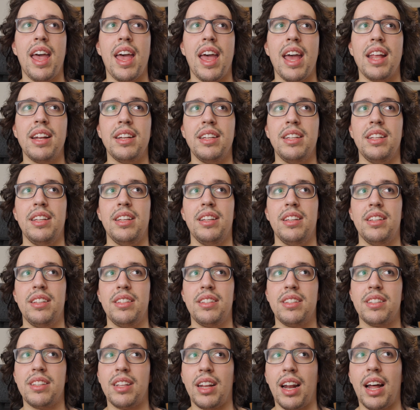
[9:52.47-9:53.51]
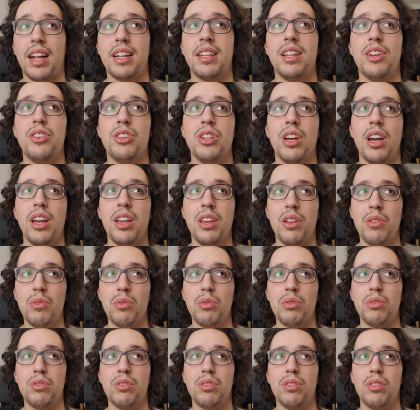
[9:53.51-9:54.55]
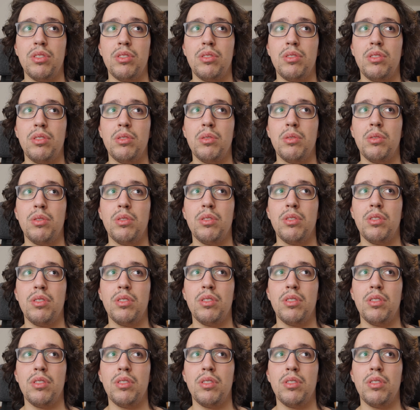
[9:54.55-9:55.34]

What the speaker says: and the strategy I use to